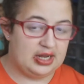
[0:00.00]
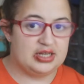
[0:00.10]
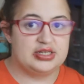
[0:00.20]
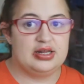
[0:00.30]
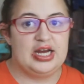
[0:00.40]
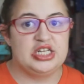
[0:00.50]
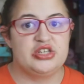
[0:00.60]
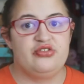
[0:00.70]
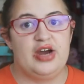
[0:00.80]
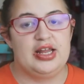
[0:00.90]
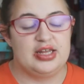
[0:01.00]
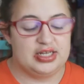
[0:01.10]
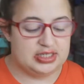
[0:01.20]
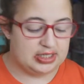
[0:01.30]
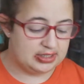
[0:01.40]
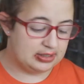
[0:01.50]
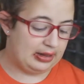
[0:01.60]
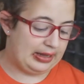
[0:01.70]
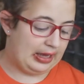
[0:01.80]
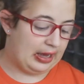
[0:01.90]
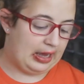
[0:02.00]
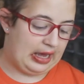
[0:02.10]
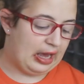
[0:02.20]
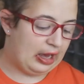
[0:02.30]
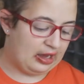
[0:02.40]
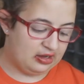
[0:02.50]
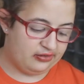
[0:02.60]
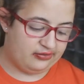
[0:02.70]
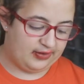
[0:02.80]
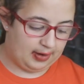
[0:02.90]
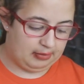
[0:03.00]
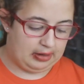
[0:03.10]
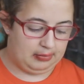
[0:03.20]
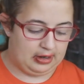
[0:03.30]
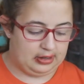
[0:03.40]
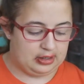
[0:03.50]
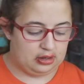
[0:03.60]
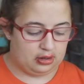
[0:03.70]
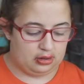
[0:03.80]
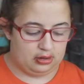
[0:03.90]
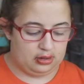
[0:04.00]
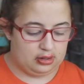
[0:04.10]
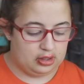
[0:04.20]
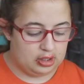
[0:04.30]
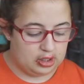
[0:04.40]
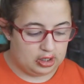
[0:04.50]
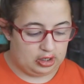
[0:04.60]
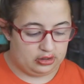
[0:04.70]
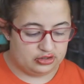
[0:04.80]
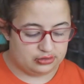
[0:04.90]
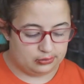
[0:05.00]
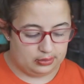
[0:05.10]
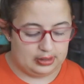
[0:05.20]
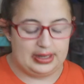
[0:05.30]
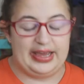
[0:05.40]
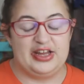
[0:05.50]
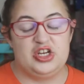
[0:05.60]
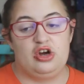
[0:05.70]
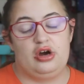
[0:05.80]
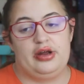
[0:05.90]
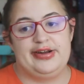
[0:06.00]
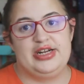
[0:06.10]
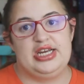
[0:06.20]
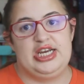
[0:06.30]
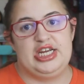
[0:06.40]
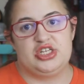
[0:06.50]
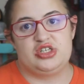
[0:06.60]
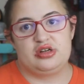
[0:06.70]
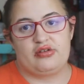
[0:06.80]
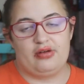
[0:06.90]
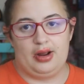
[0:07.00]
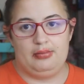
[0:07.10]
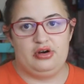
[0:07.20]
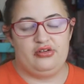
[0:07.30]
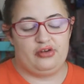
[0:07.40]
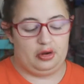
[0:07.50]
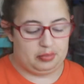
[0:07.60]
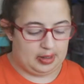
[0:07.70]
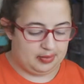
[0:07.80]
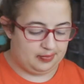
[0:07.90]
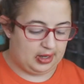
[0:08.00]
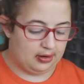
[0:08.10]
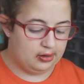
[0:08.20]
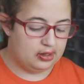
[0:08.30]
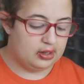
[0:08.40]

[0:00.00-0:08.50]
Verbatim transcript: next to last finalist is Lea A from American Girl underscore land on Instagram. Her photo pop up here.